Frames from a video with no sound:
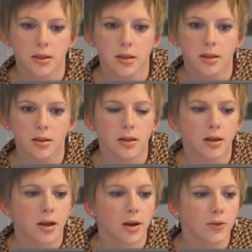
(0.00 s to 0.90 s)
and
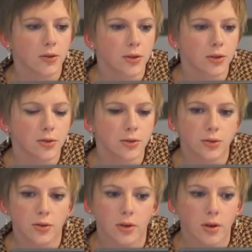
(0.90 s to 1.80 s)
after
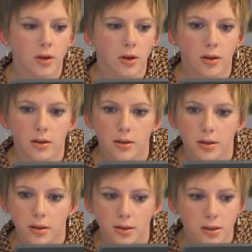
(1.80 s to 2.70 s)
to the
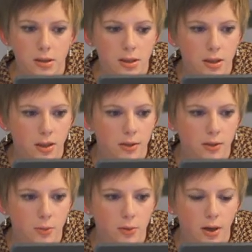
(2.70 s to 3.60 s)
DG
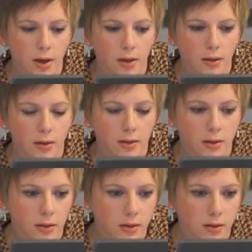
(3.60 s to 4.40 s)
Enterprise,